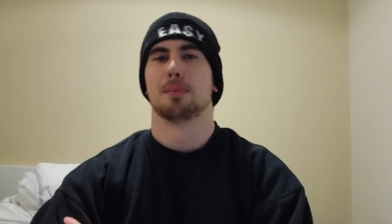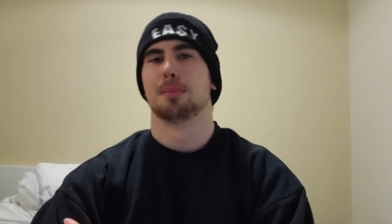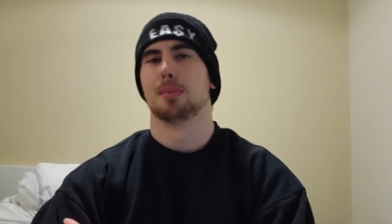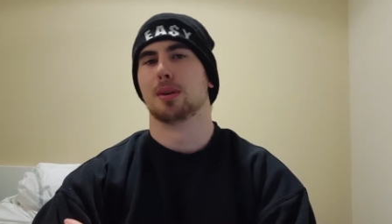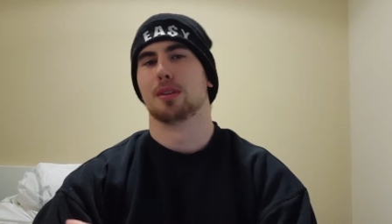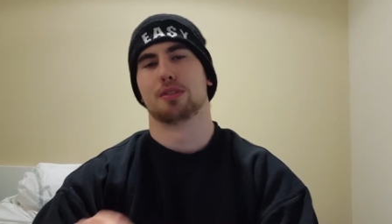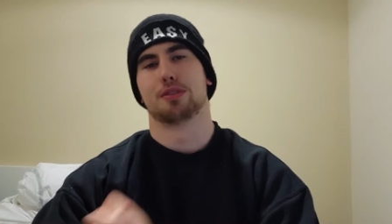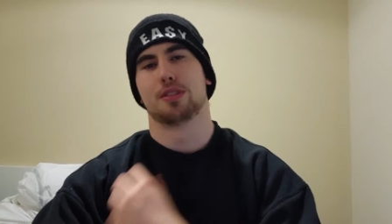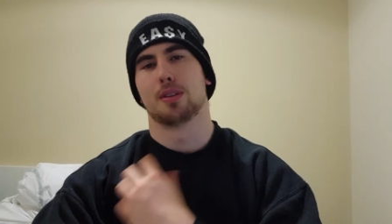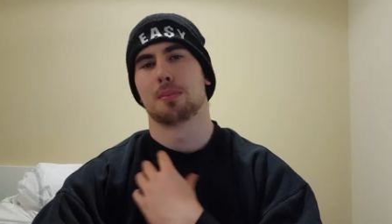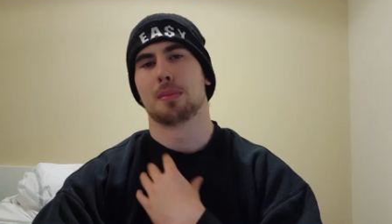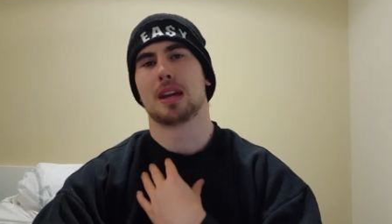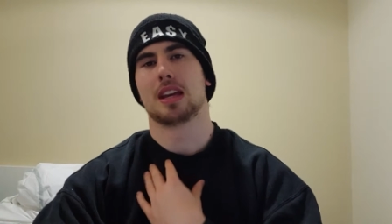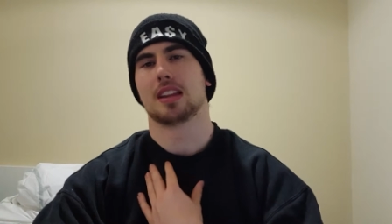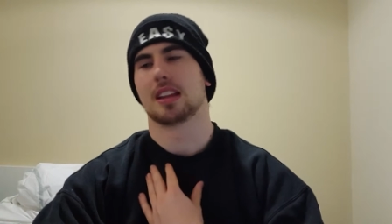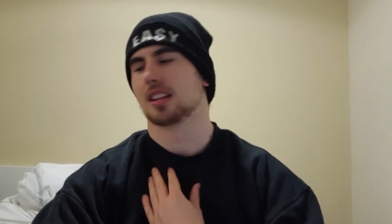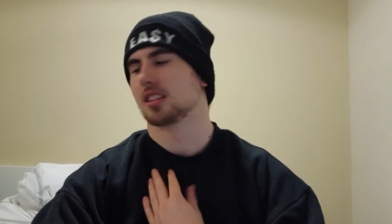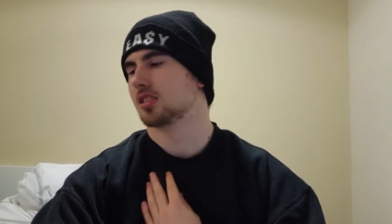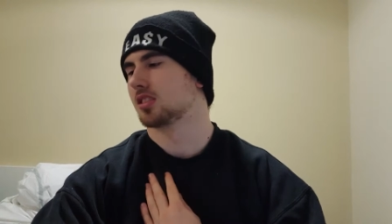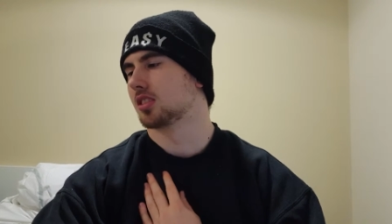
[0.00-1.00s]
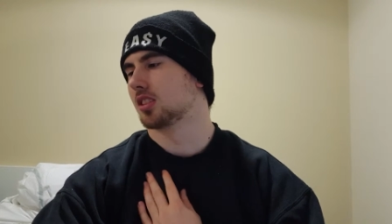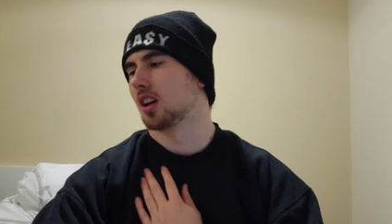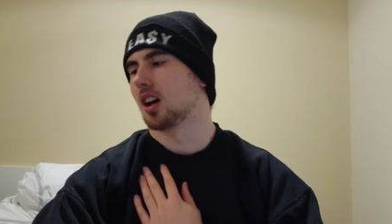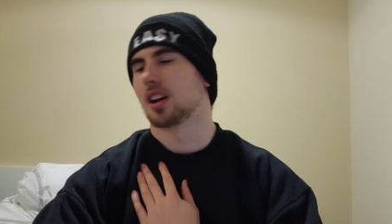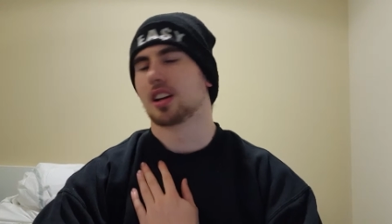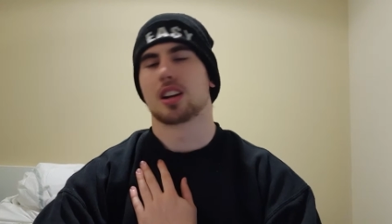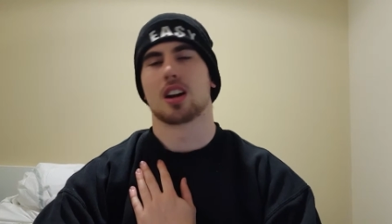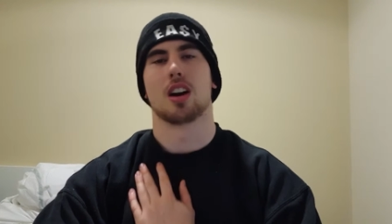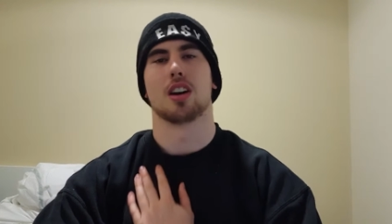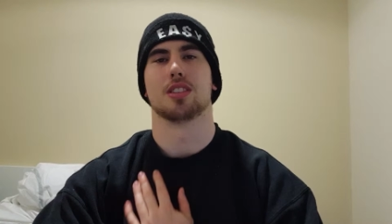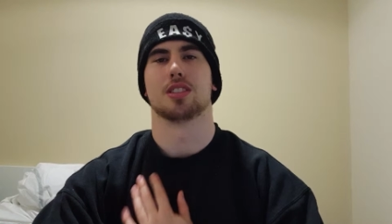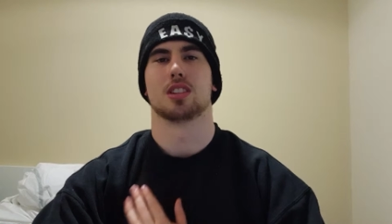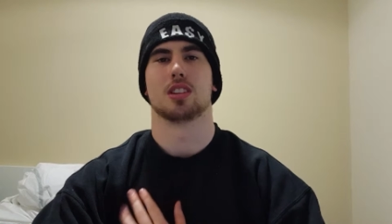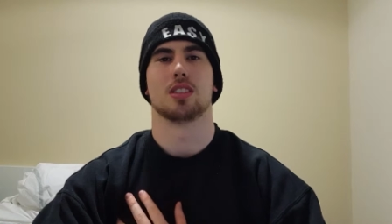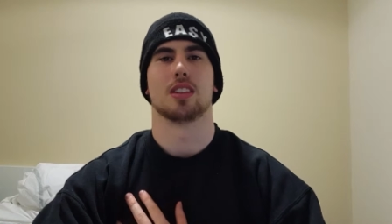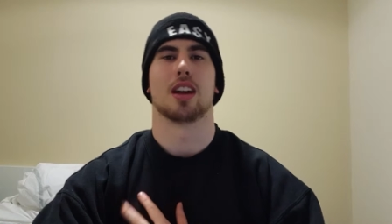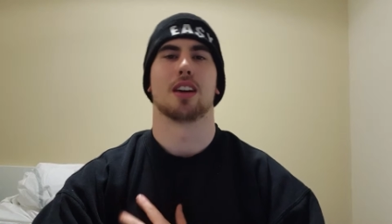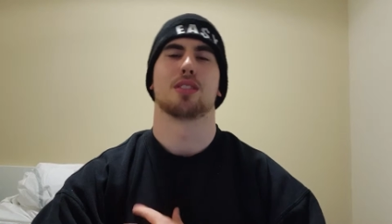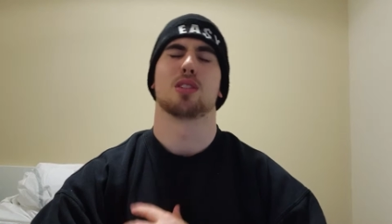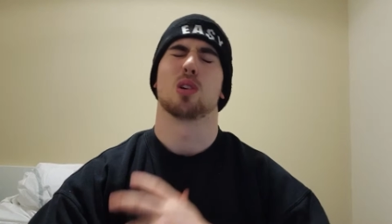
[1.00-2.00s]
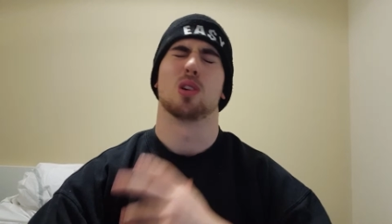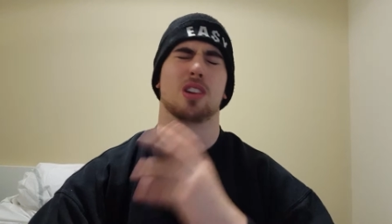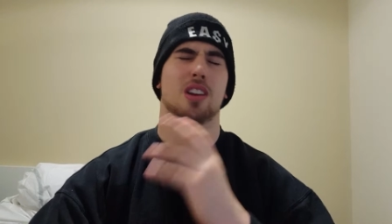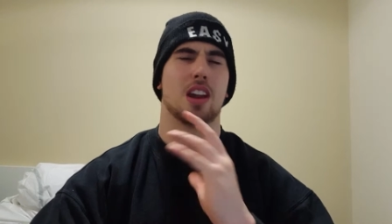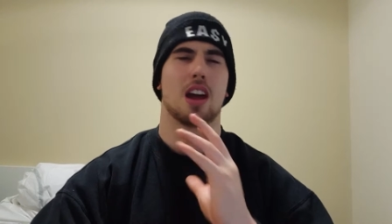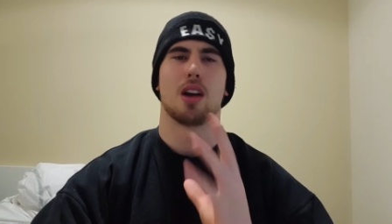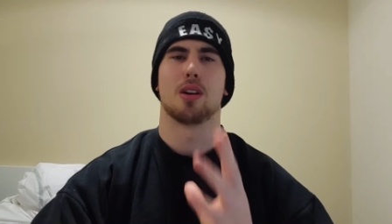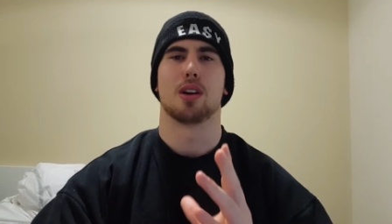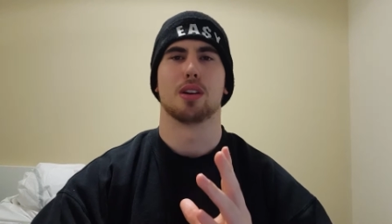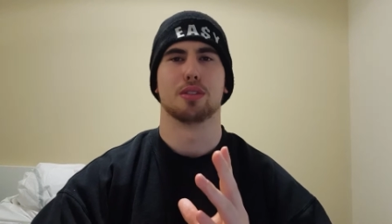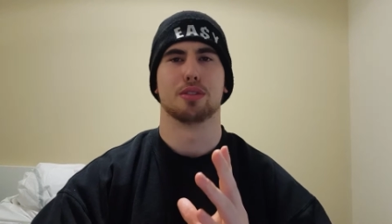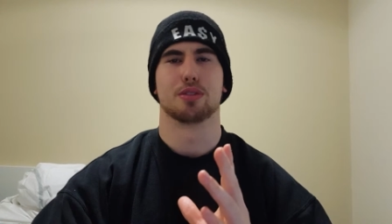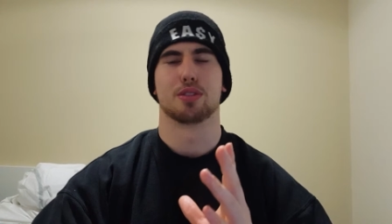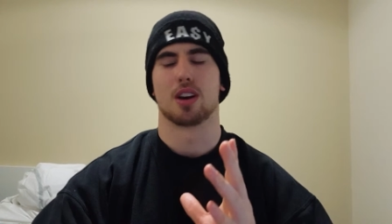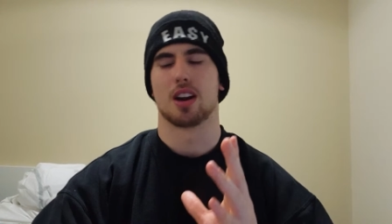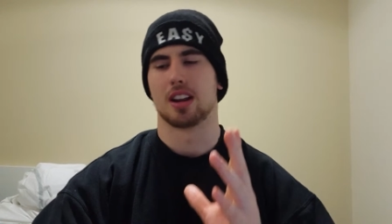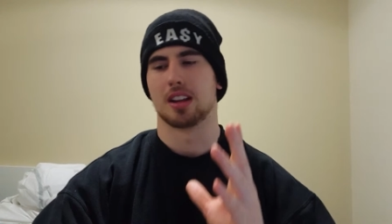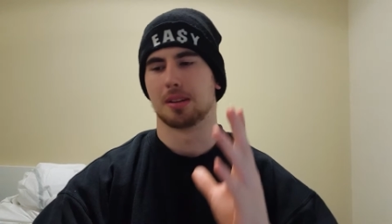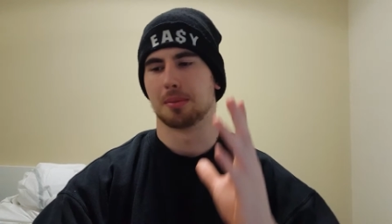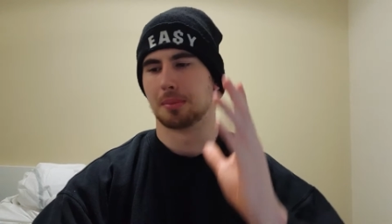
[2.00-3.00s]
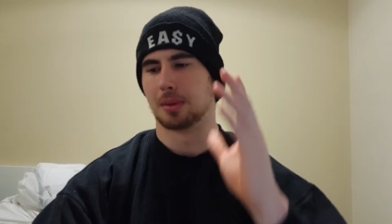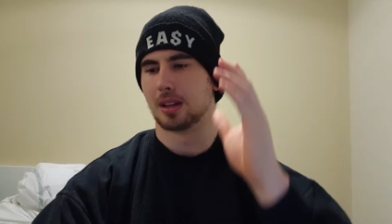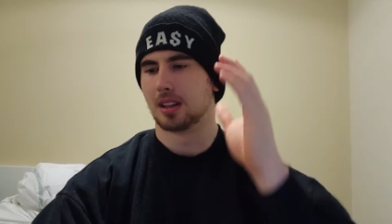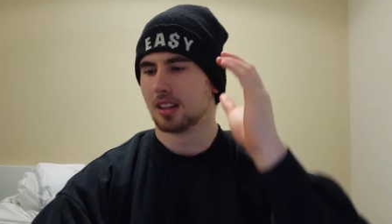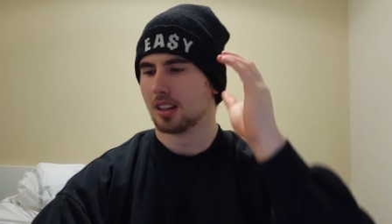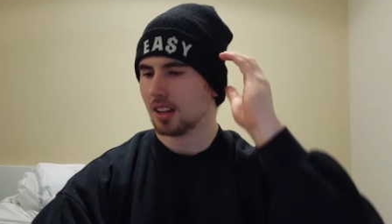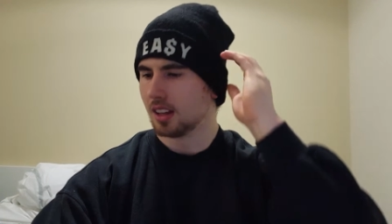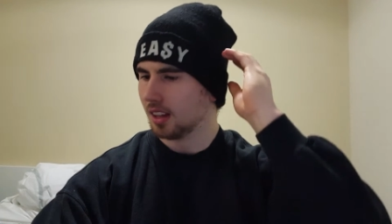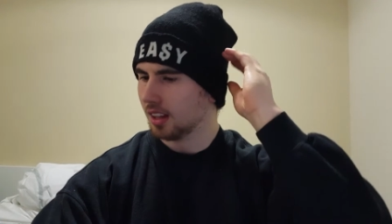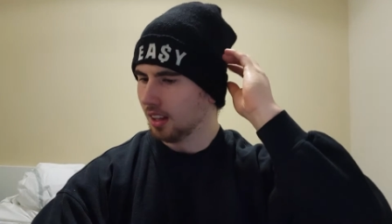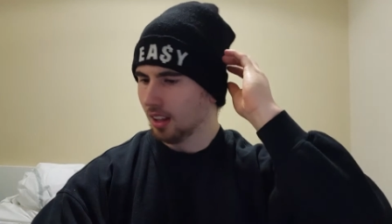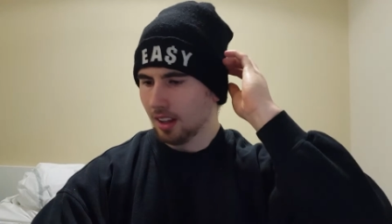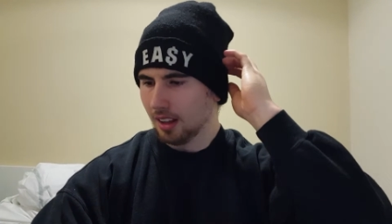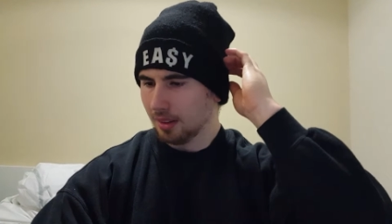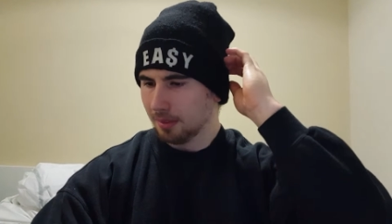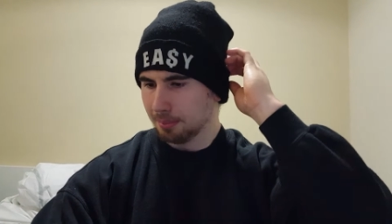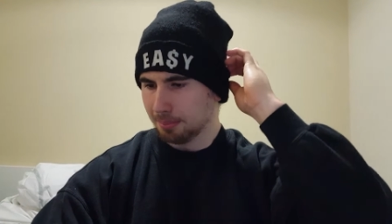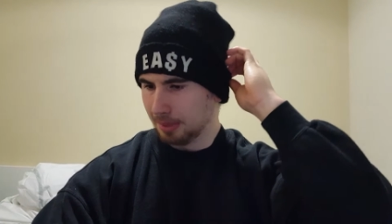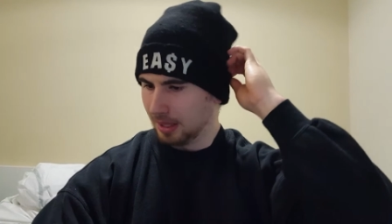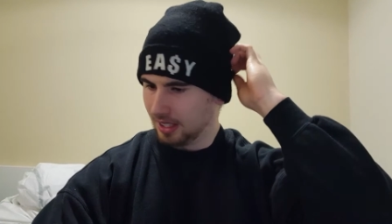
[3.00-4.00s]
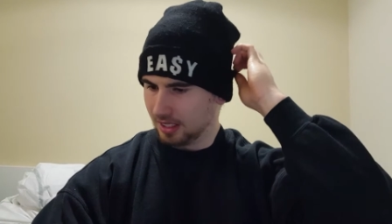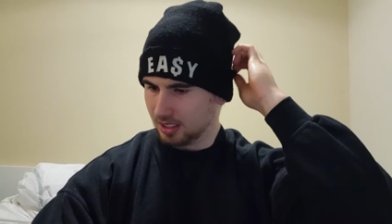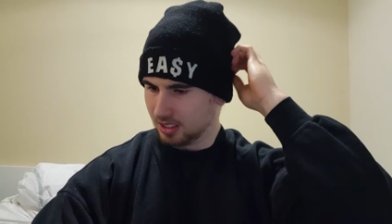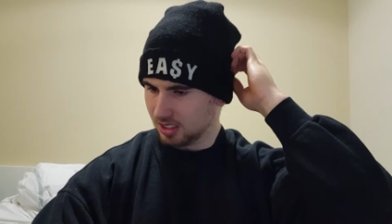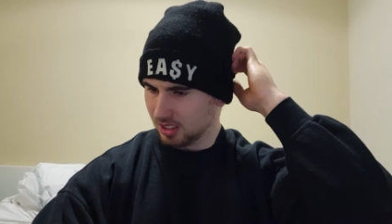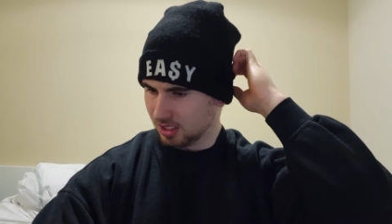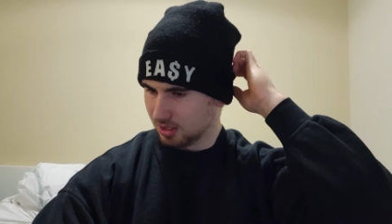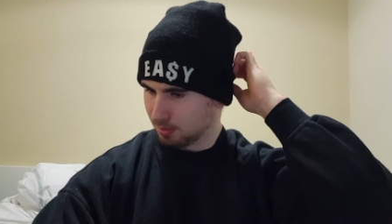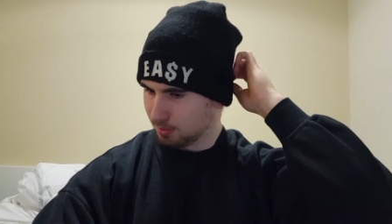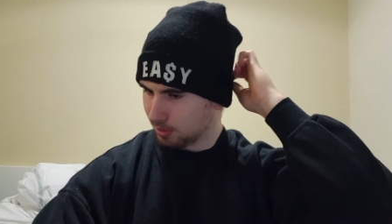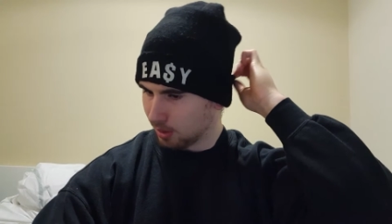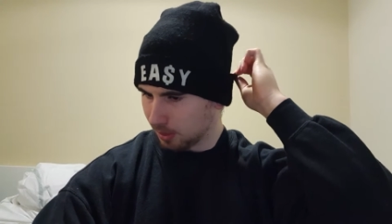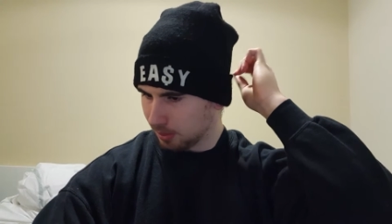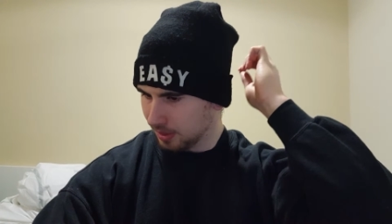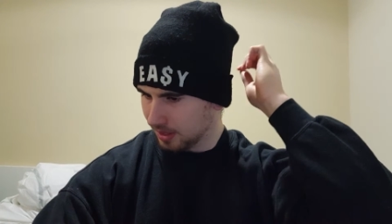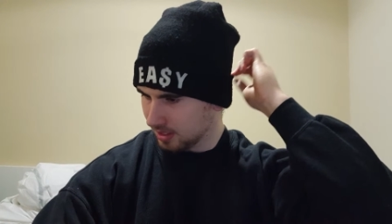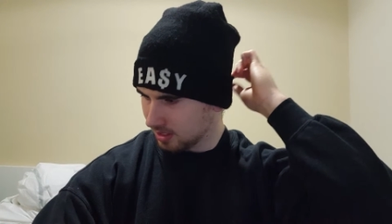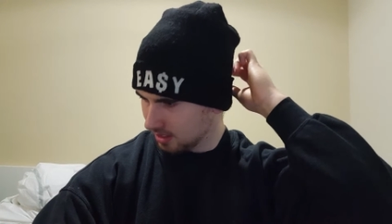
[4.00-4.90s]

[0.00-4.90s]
But for me, that's not, I can't do that. I've got a narrow frame. Big just probably